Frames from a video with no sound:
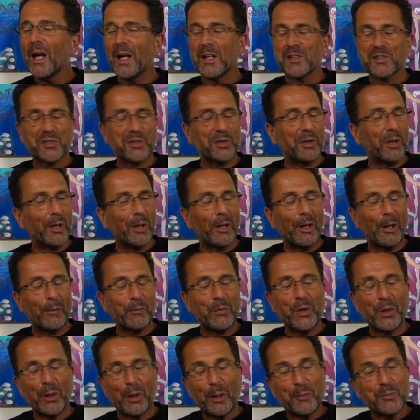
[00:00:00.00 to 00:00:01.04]
And so,
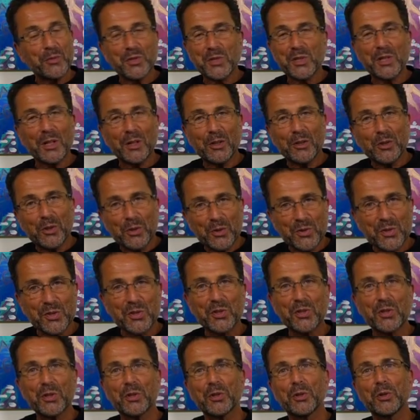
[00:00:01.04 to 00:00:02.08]
you know, I'm just getting
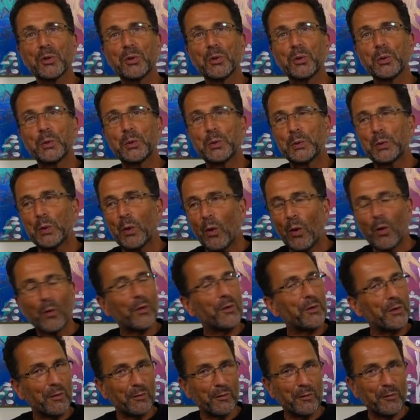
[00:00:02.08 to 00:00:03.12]
used to all
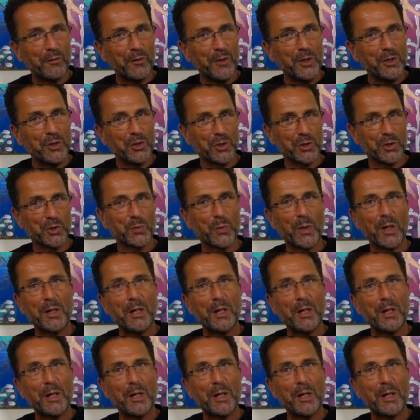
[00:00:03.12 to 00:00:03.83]
the different features.